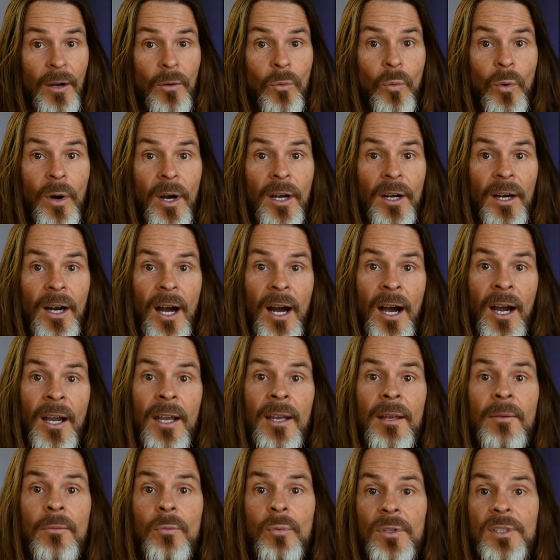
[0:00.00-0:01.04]
where
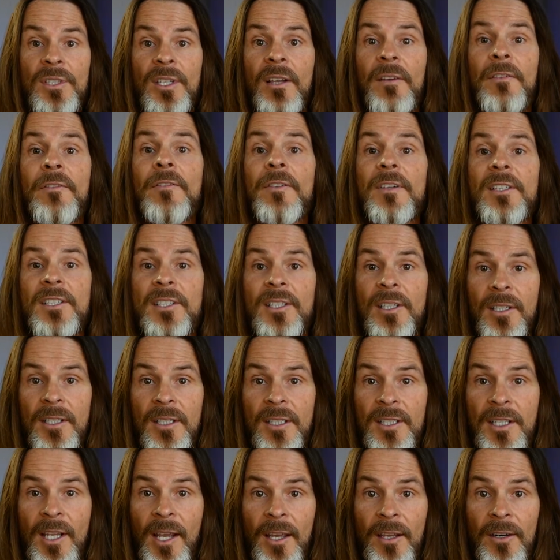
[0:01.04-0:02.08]
I was a
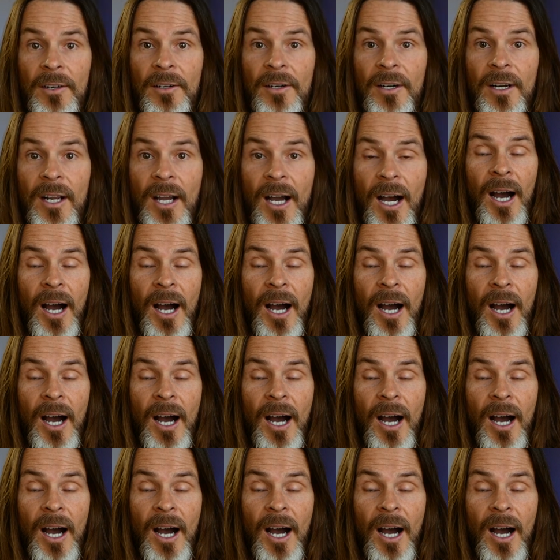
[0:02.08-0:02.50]
facilitator.